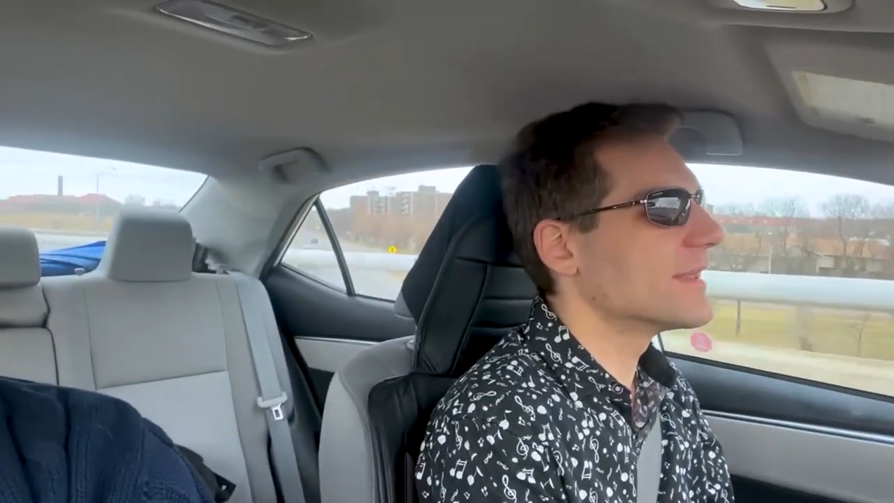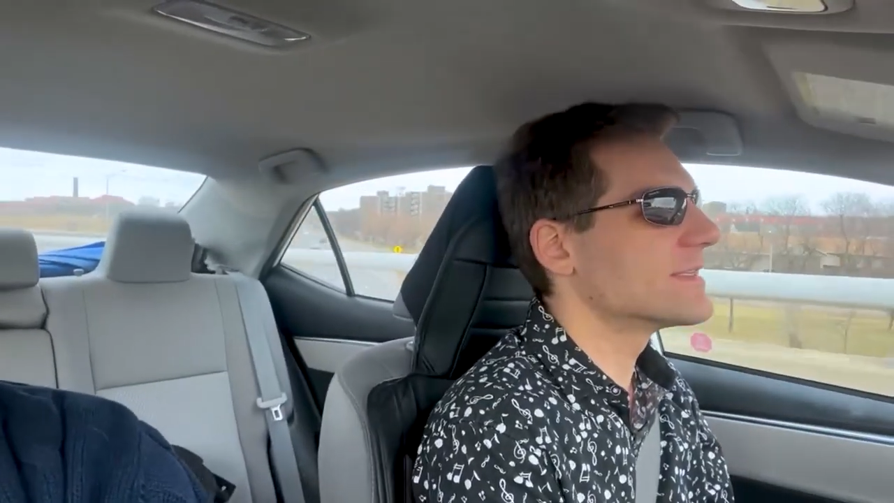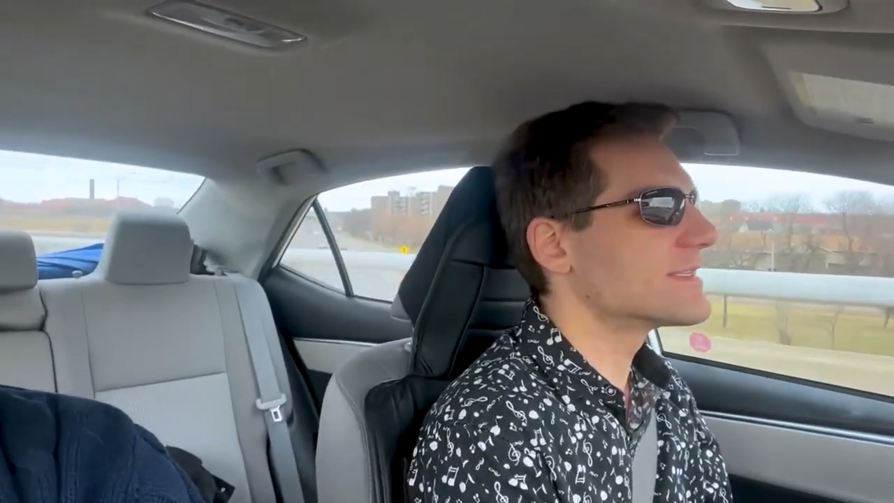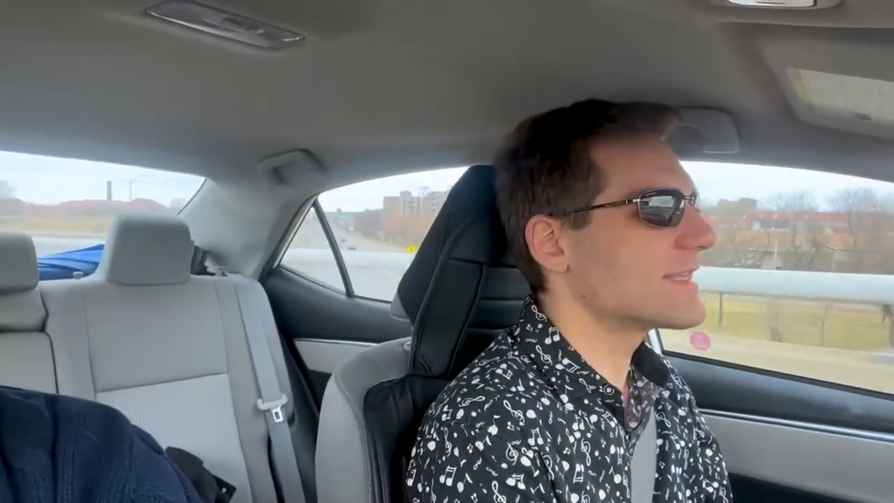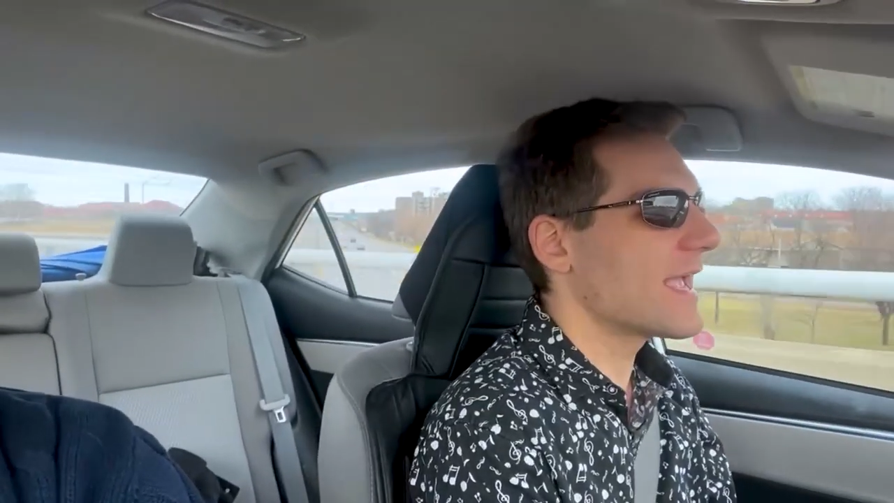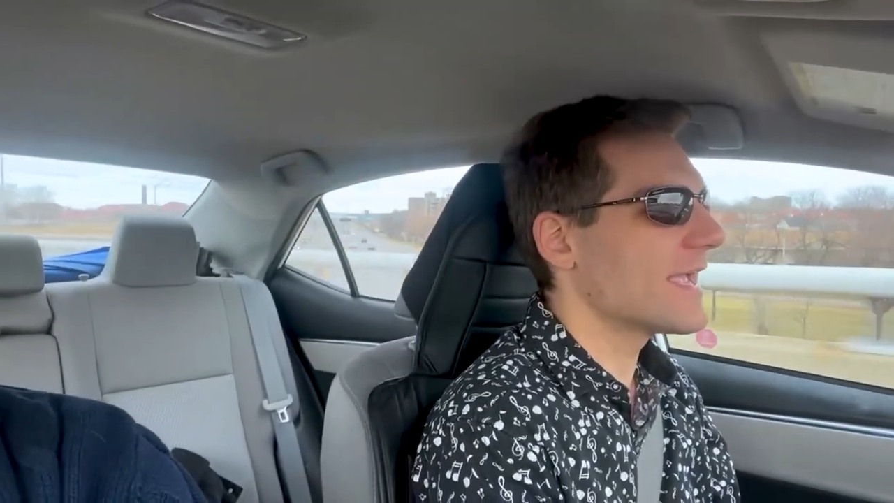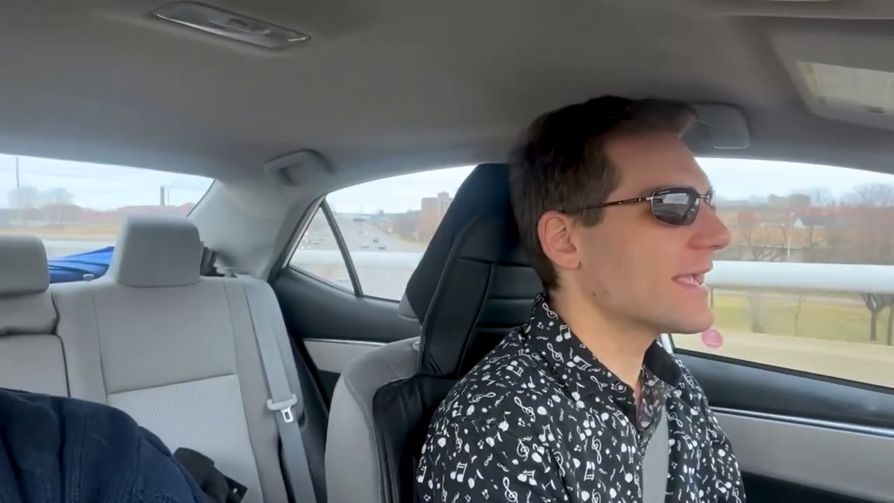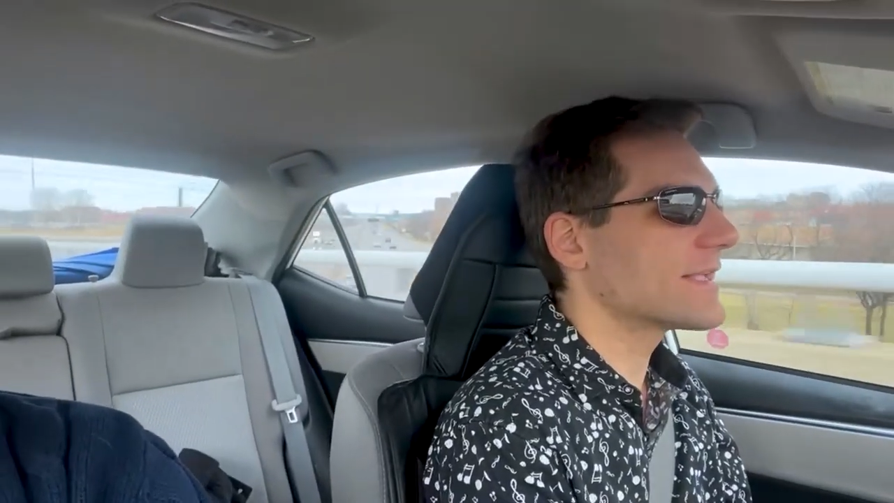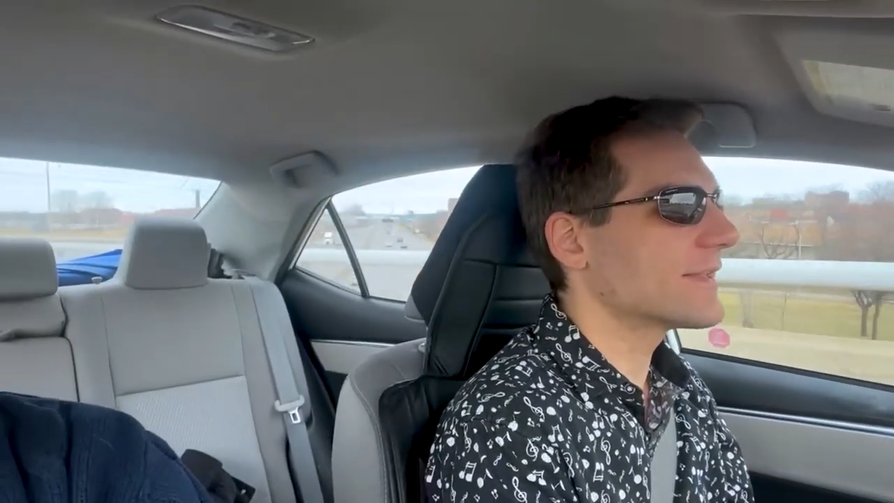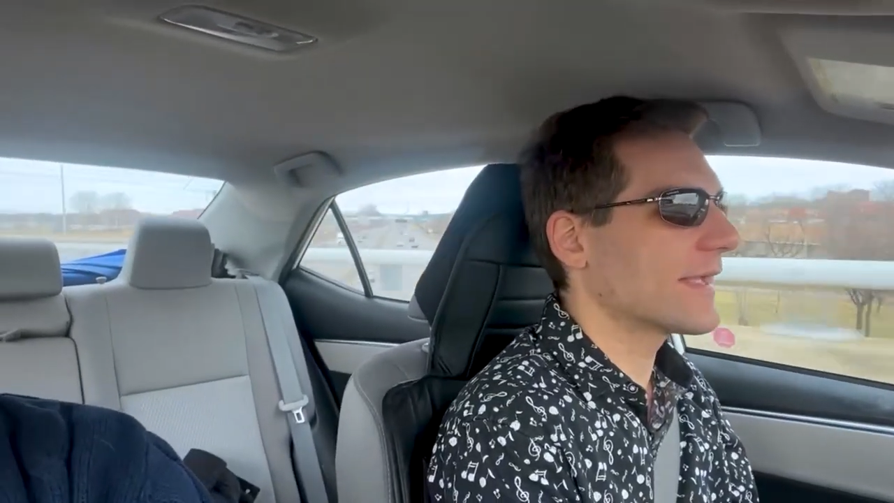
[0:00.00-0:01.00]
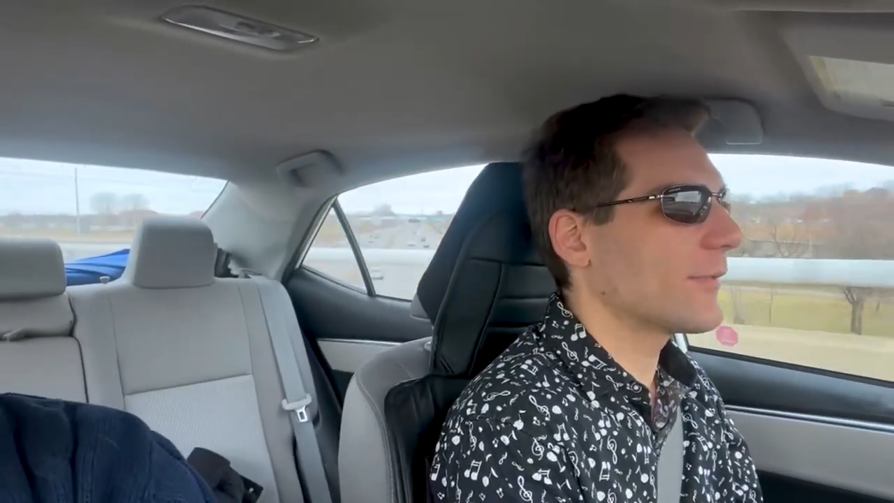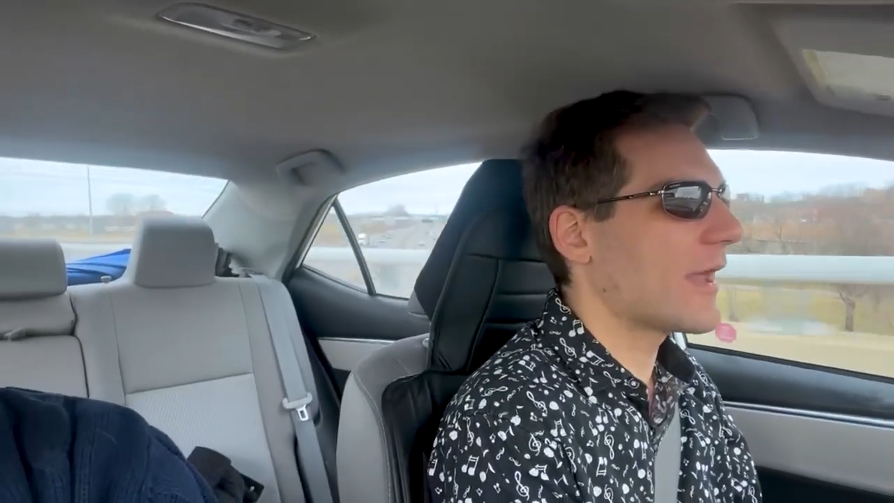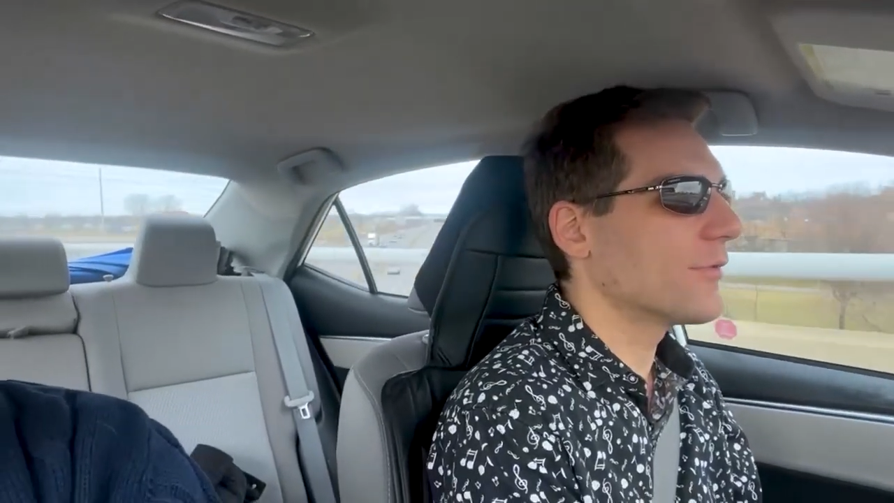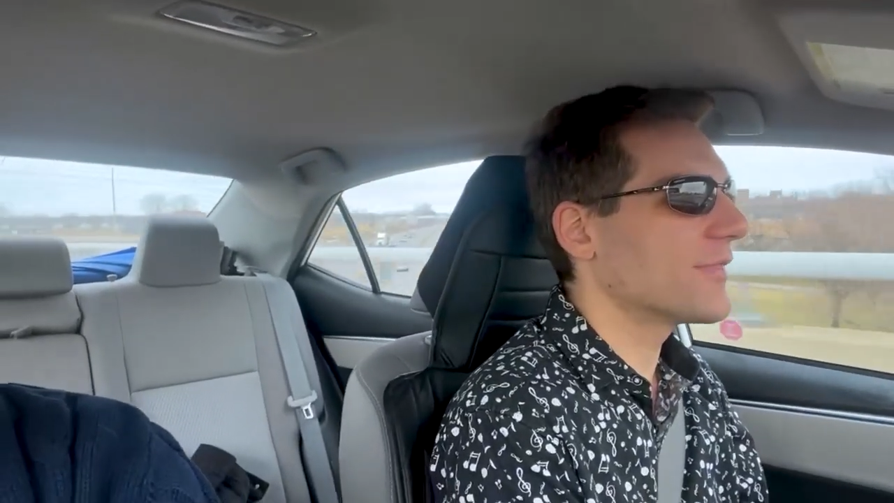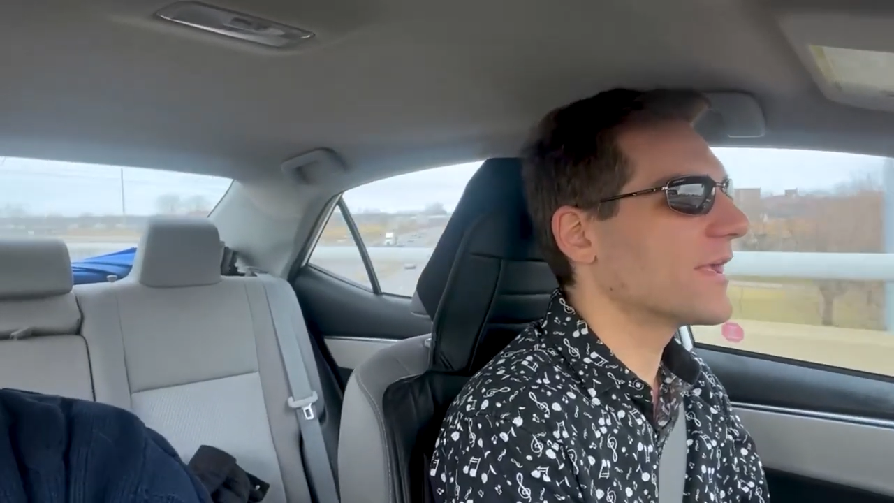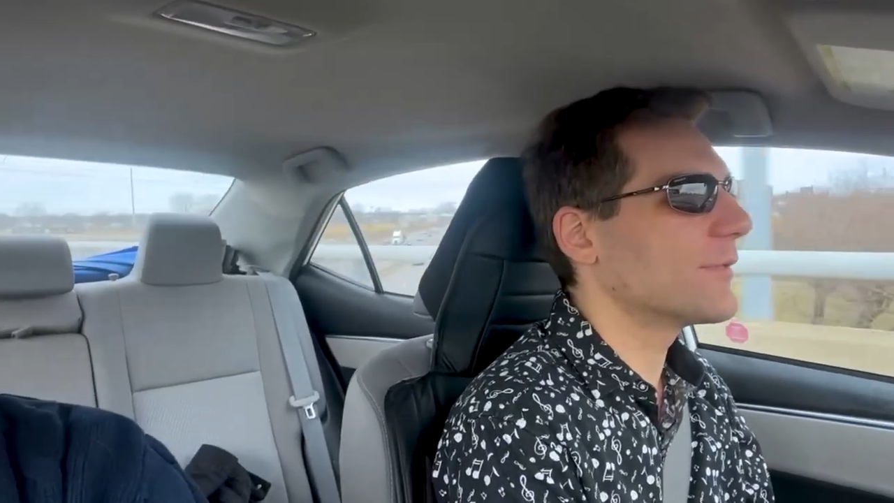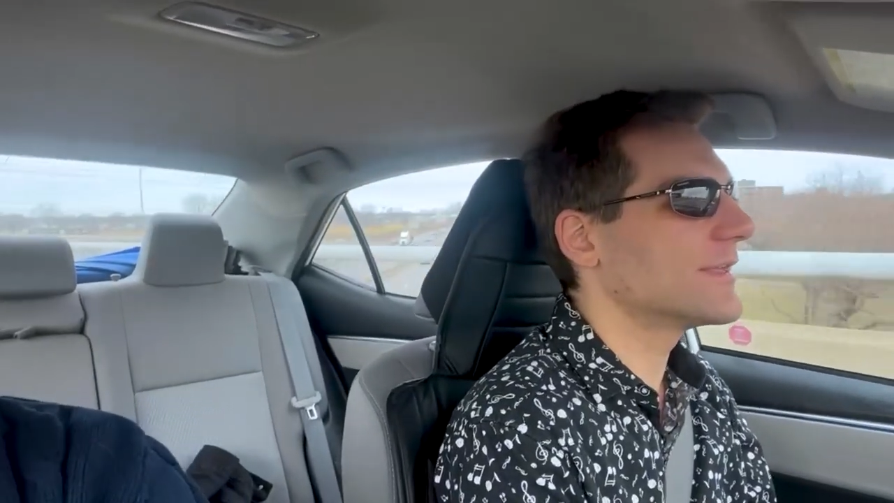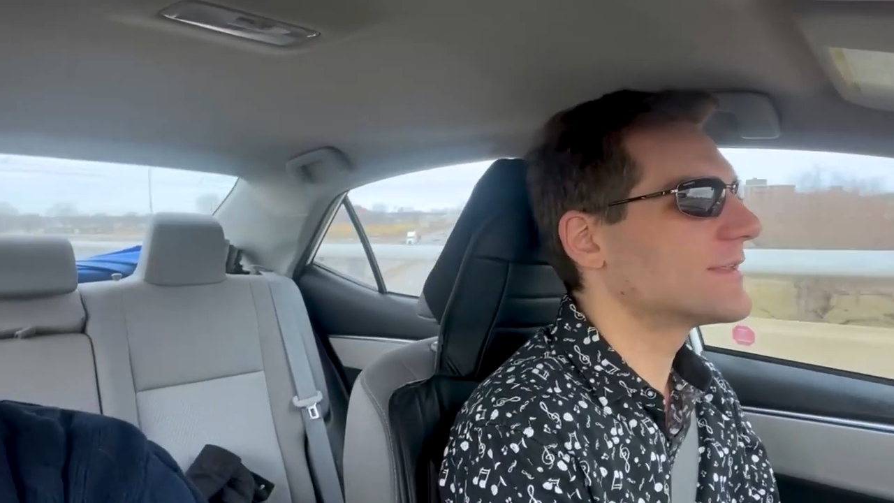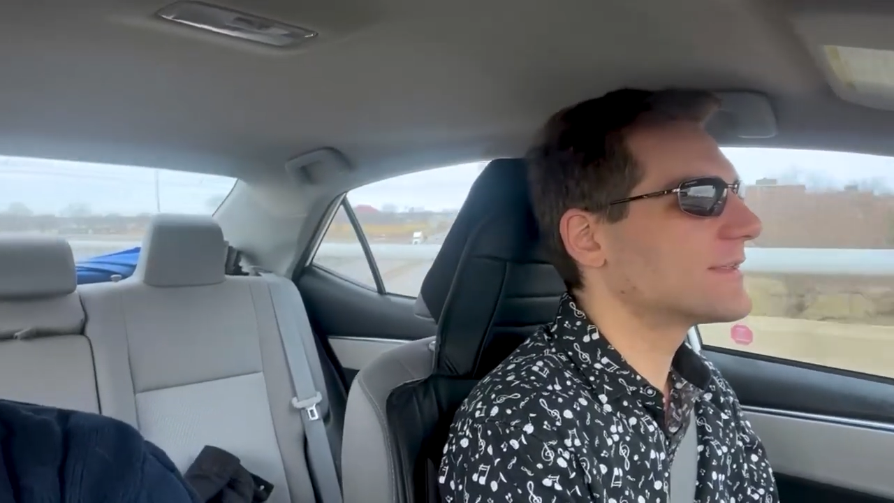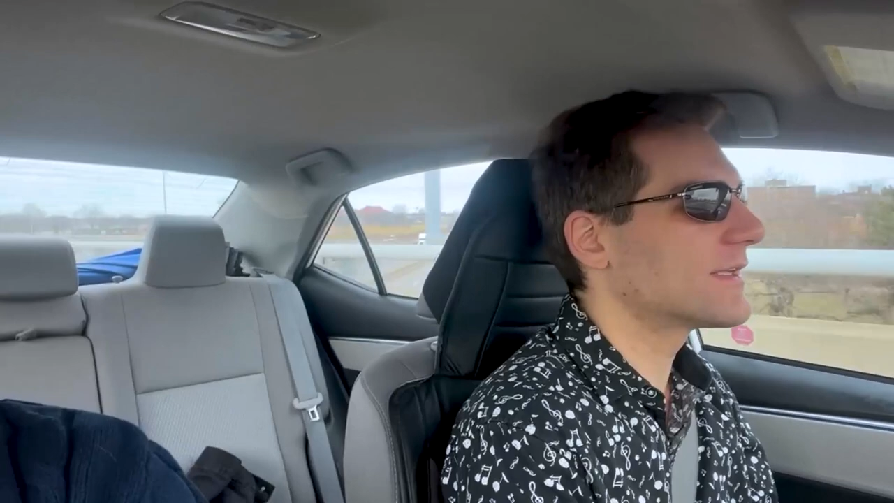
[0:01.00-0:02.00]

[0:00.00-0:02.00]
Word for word: didn't say like I don't think we